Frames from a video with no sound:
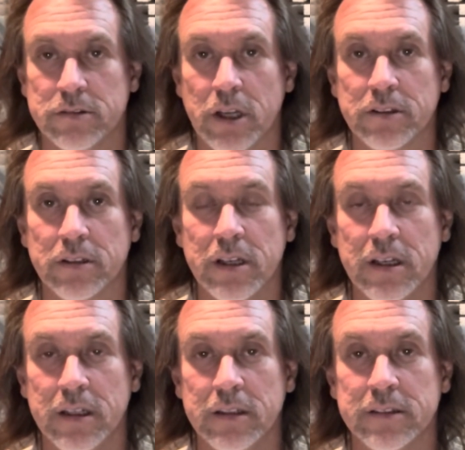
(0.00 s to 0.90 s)
Dun, dun,
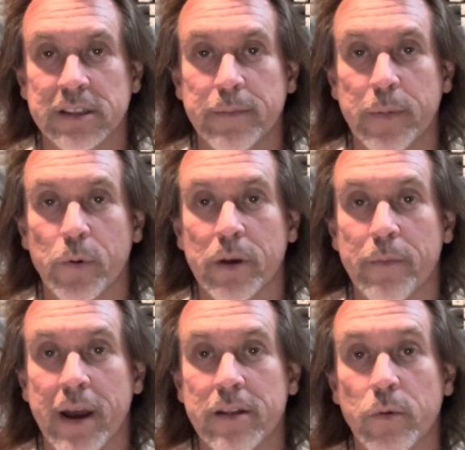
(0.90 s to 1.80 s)
dun. And some people can
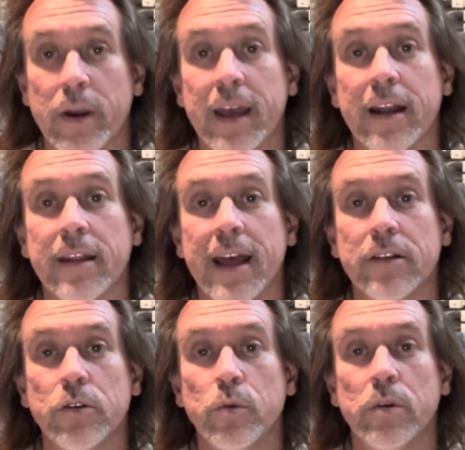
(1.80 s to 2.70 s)
buy their way out of that
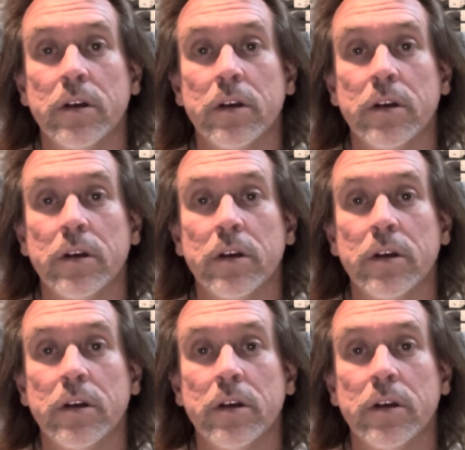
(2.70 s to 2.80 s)
too.